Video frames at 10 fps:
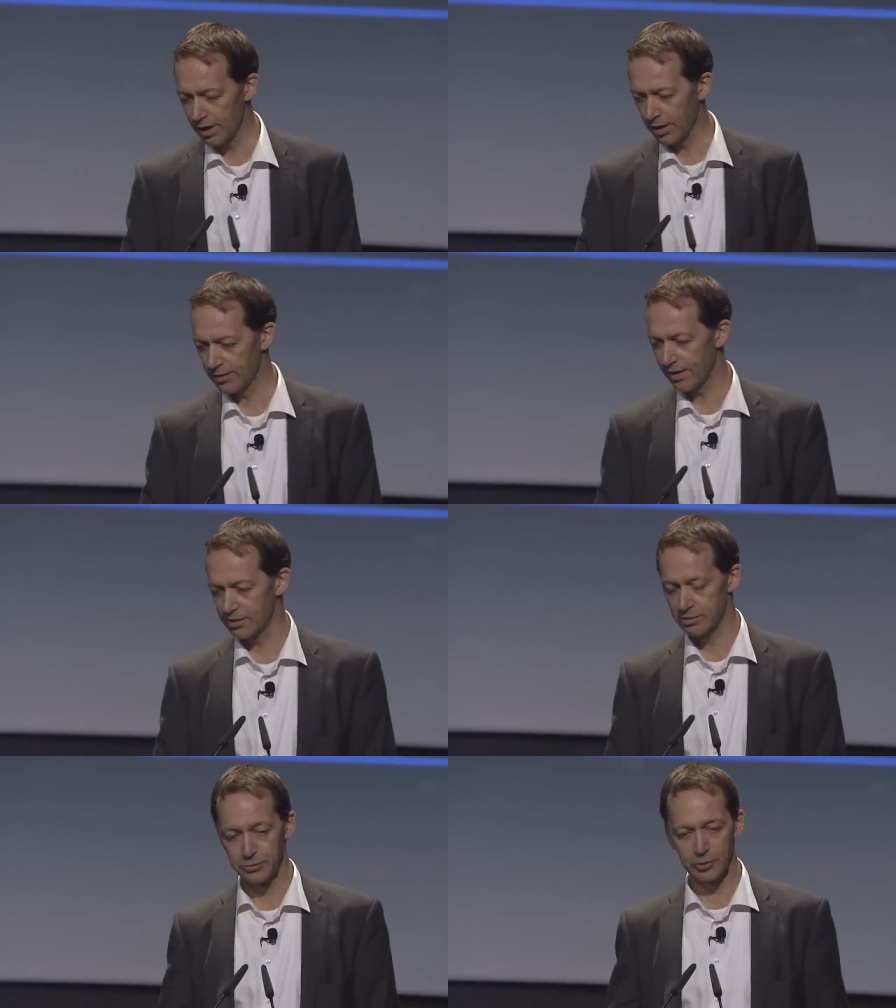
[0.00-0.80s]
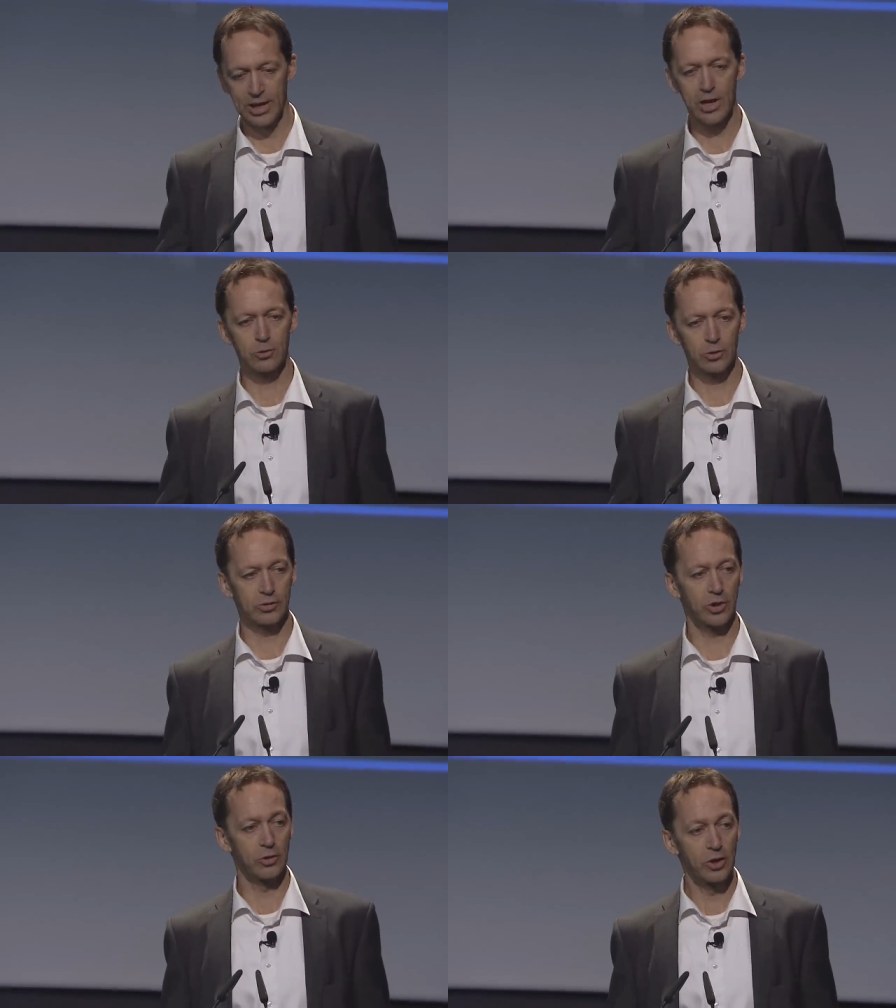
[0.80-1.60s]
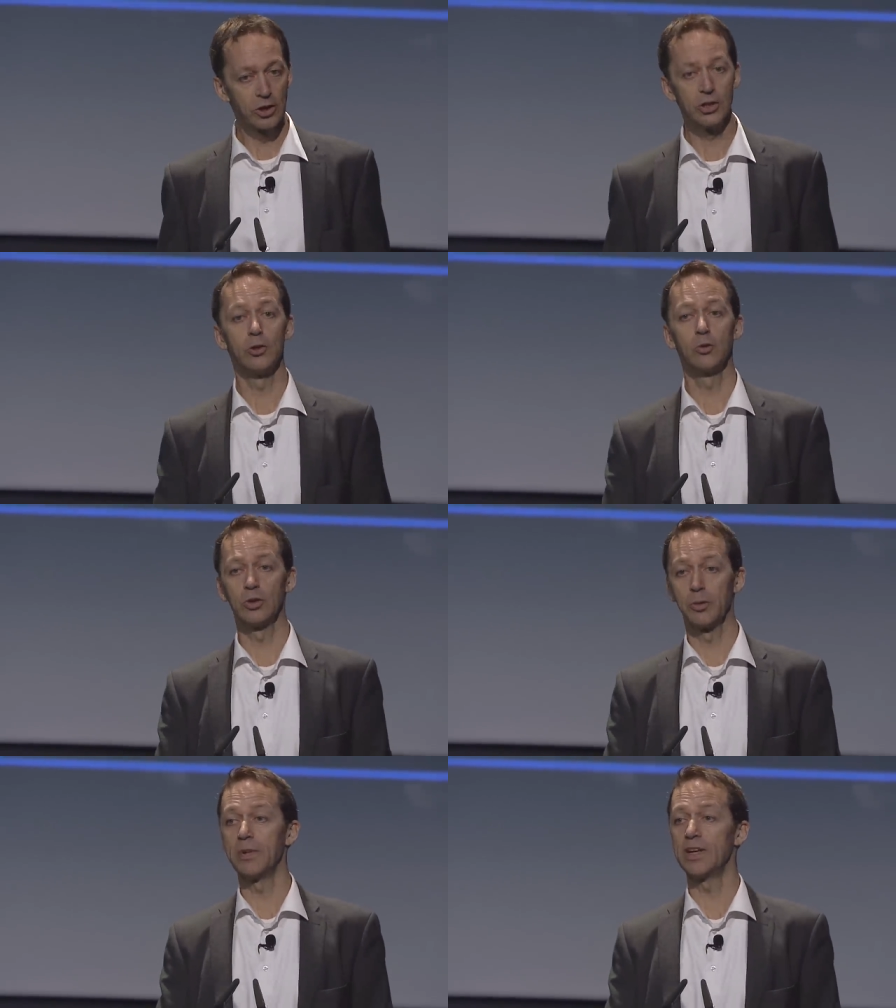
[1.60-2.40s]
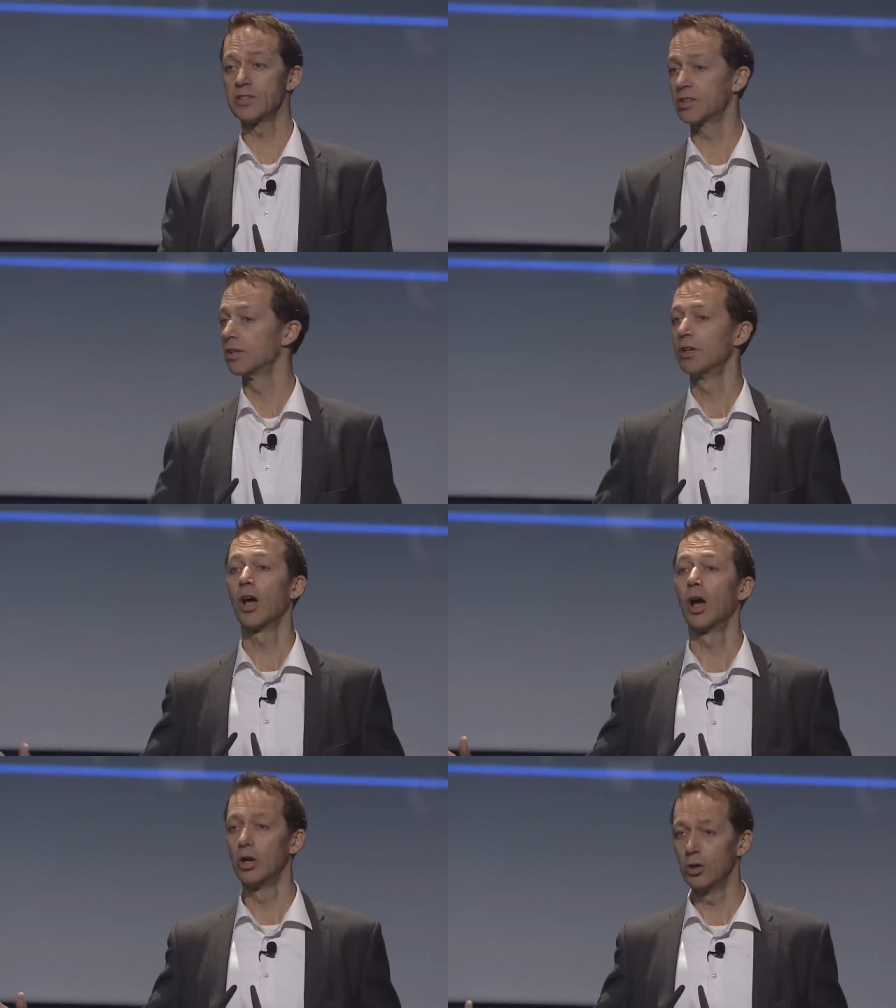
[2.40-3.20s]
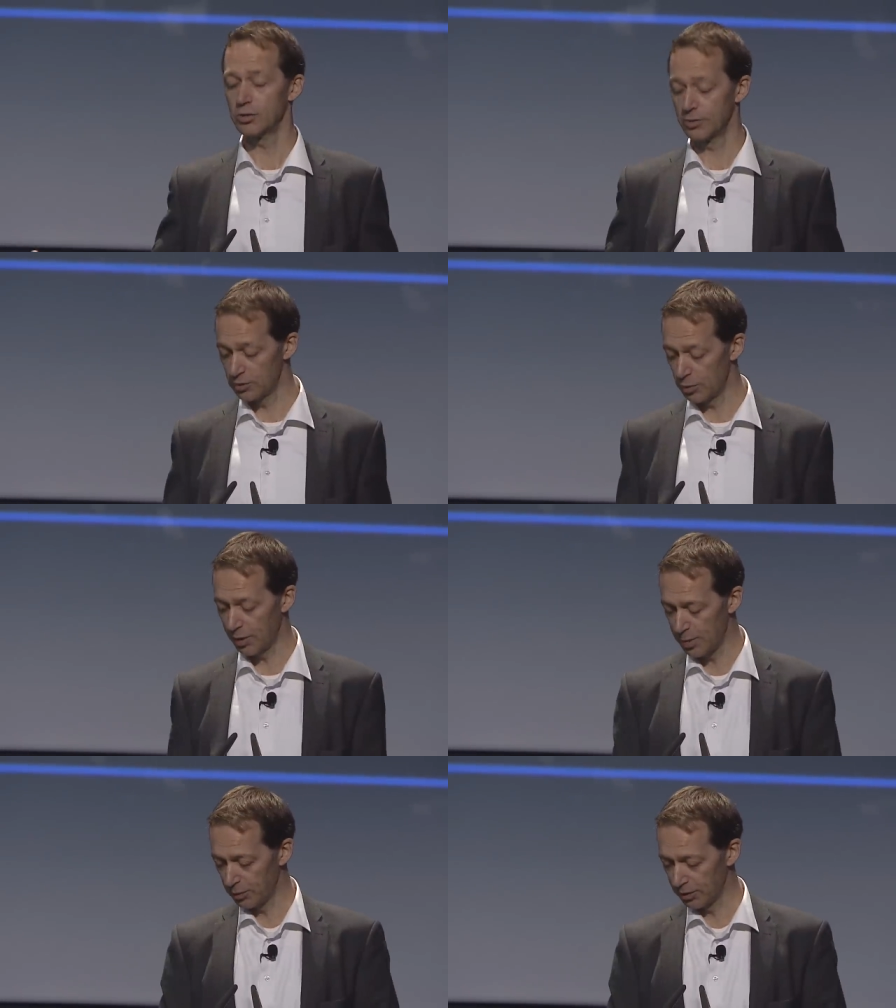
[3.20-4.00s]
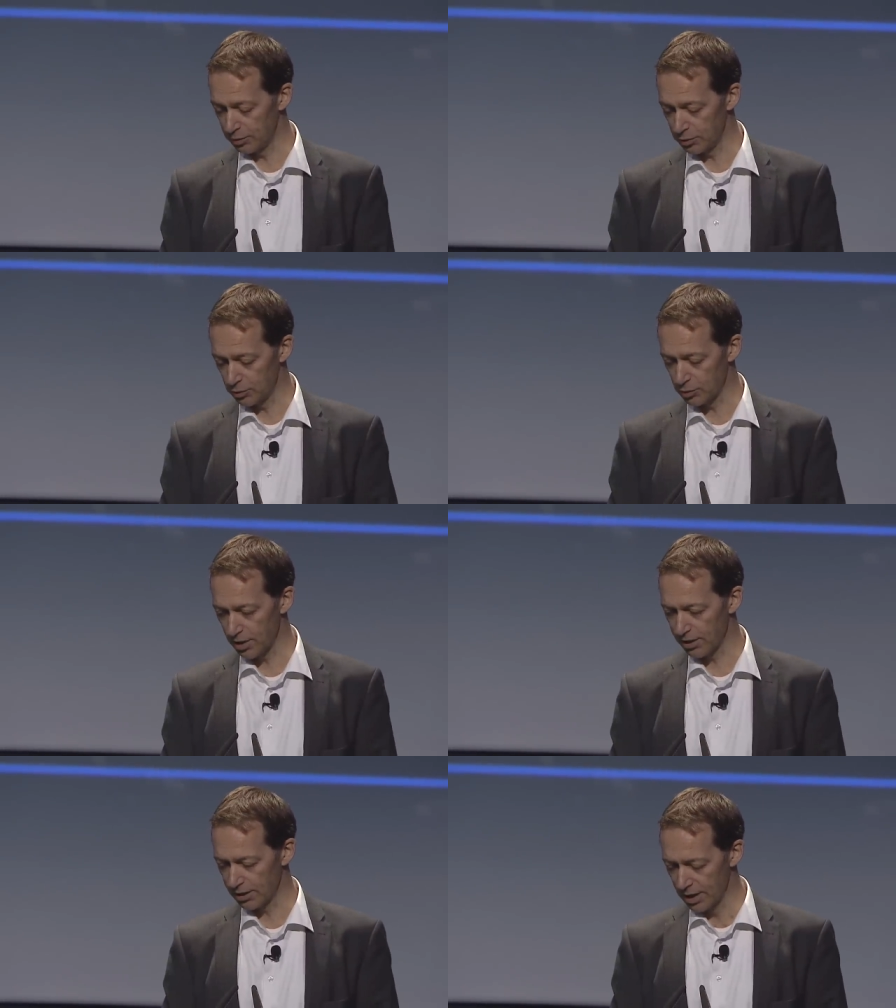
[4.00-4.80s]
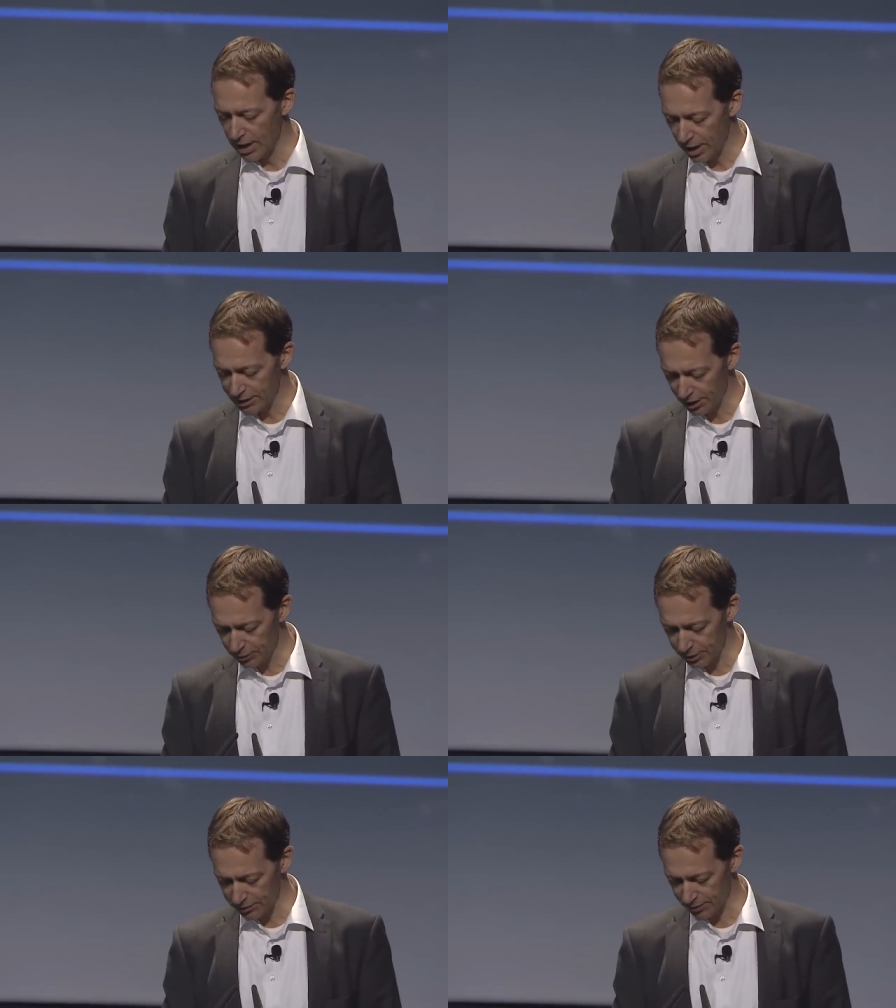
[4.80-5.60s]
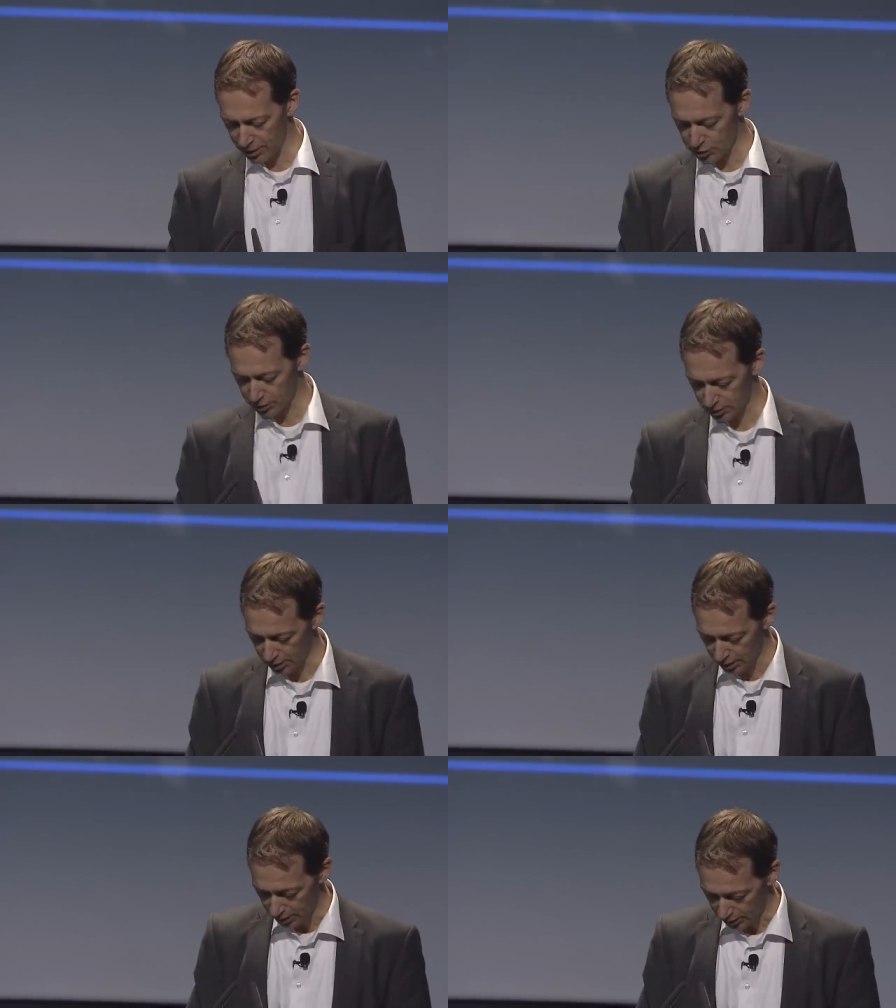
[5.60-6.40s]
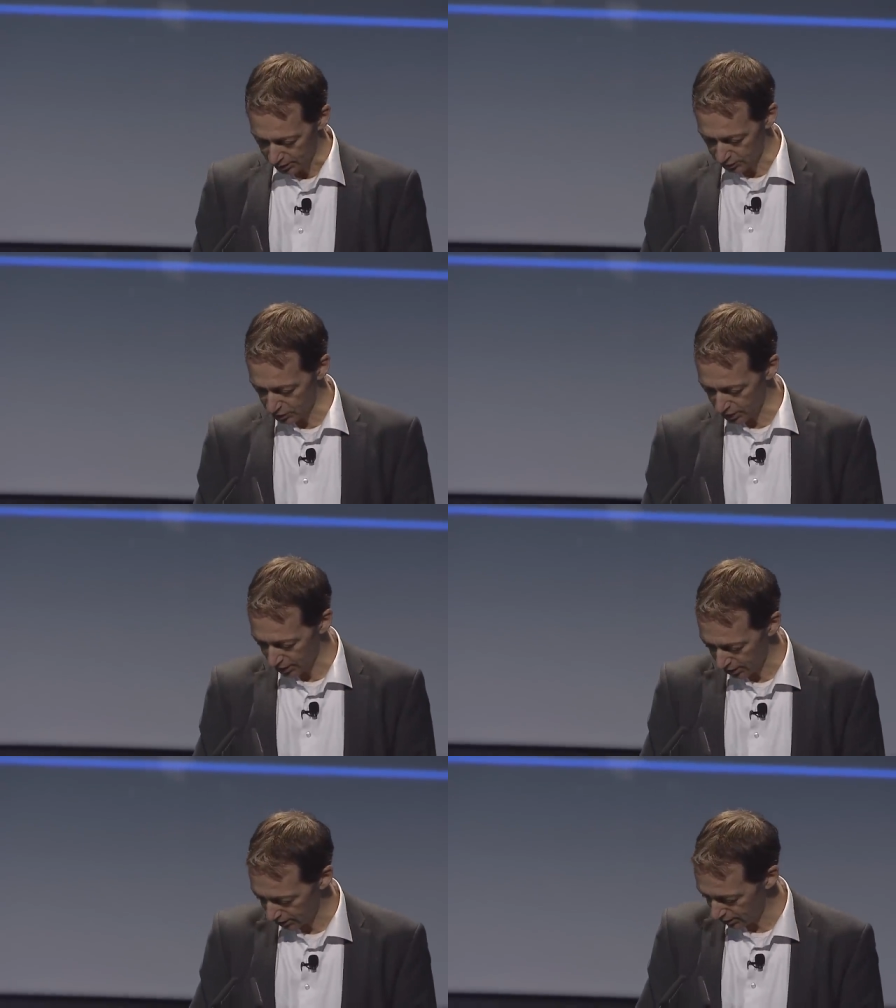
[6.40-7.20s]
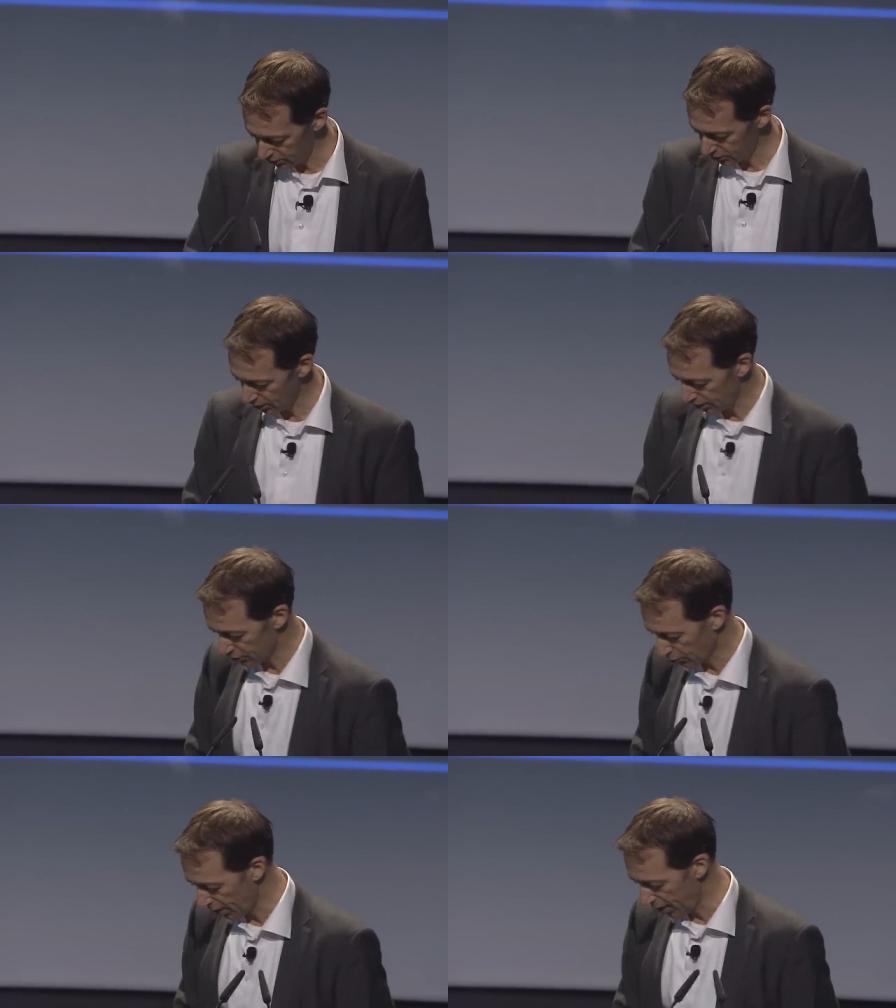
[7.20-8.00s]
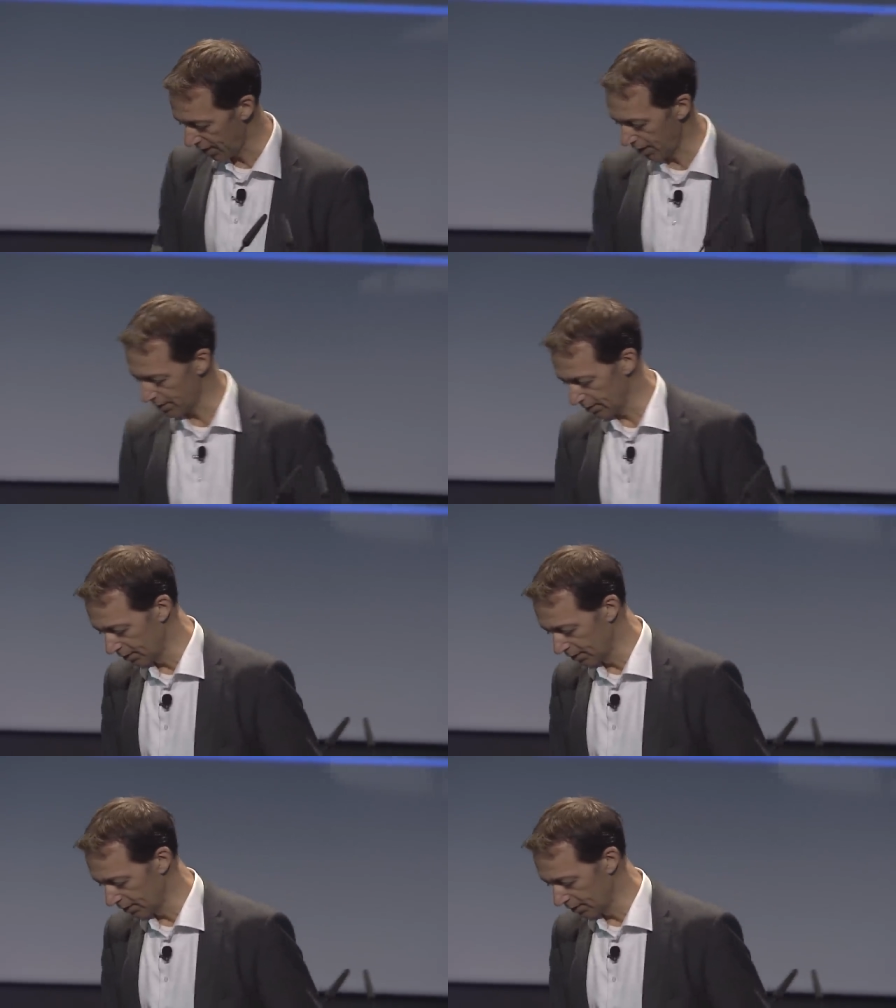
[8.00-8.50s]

that, and for an hour or so, you will meet a lot of new people if you do try that. Another innovation this year is right here.